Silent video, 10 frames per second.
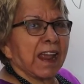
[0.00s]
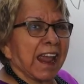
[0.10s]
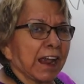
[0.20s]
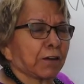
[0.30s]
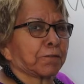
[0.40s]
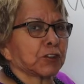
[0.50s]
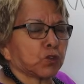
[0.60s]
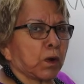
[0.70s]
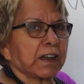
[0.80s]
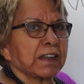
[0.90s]
hair for
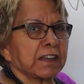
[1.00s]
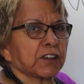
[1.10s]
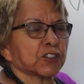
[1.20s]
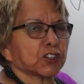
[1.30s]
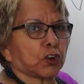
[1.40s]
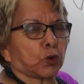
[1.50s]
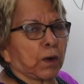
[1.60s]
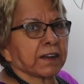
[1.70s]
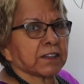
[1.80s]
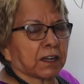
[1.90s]
20 years
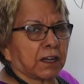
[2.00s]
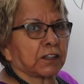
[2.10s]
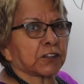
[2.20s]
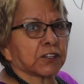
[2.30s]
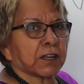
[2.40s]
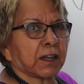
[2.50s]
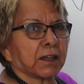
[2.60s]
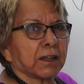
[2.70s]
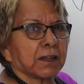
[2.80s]
correct a color today.